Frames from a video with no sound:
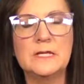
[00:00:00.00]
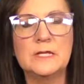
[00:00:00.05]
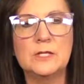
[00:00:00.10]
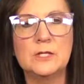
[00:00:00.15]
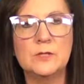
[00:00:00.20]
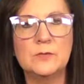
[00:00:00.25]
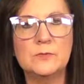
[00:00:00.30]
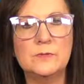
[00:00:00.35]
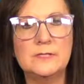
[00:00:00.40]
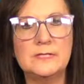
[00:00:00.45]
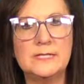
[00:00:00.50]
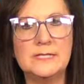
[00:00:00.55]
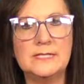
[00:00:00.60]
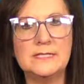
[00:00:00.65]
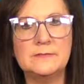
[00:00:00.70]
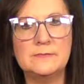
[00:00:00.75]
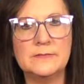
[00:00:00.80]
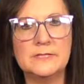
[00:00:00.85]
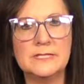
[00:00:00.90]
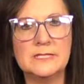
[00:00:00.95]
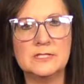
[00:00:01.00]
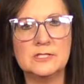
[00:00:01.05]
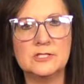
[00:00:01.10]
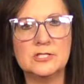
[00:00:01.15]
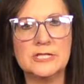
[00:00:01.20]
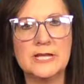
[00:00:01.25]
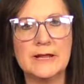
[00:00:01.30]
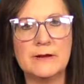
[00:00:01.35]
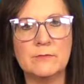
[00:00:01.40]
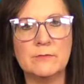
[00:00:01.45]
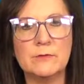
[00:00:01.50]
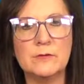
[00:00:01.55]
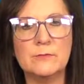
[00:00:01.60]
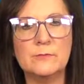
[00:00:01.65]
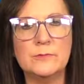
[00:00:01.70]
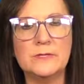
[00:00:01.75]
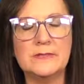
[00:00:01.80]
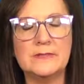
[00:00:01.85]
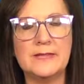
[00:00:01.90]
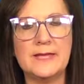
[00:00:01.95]
You would need to begin showering
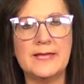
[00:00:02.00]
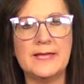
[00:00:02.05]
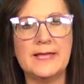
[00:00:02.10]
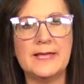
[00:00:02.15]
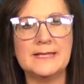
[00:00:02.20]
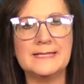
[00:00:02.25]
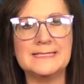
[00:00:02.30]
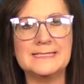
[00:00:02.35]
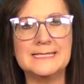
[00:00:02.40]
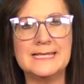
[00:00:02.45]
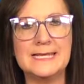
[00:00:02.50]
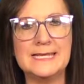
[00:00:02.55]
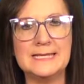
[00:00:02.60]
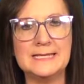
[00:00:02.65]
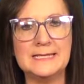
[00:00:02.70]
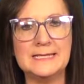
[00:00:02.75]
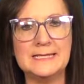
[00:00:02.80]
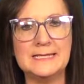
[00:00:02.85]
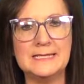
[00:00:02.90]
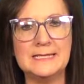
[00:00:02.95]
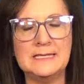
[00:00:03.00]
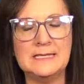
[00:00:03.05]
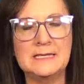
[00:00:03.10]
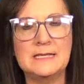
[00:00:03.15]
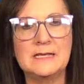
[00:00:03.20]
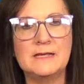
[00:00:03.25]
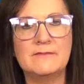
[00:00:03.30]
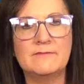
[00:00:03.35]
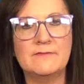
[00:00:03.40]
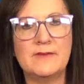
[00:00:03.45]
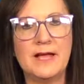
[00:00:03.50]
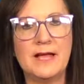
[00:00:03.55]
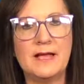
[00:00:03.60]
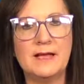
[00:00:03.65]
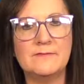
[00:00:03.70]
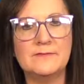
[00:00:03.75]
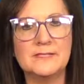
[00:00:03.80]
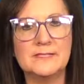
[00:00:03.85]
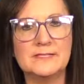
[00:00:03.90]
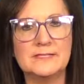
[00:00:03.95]
with that daily,
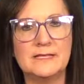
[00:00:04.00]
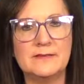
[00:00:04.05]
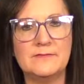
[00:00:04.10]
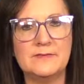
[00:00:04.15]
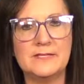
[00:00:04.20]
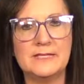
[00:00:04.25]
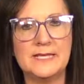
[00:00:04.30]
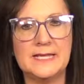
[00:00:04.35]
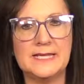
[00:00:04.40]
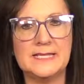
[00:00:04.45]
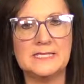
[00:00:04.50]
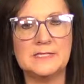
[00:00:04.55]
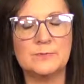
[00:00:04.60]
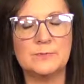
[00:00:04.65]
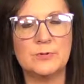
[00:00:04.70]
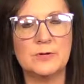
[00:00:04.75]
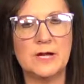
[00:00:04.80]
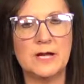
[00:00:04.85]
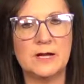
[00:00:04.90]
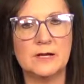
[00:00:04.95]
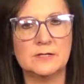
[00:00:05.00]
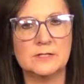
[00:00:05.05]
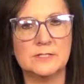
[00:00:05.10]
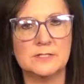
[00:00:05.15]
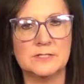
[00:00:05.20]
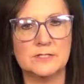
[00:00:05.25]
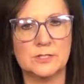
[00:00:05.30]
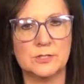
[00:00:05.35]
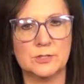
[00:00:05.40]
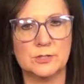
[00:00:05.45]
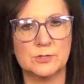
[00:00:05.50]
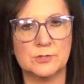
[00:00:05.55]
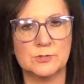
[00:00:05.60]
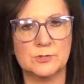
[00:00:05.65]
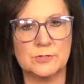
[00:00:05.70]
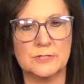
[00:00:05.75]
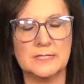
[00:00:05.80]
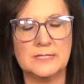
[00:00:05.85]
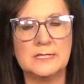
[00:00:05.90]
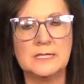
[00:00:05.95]
5 to 7 days prior to
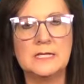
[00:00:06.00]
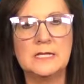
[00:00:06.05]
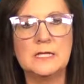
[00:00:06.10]
surgery.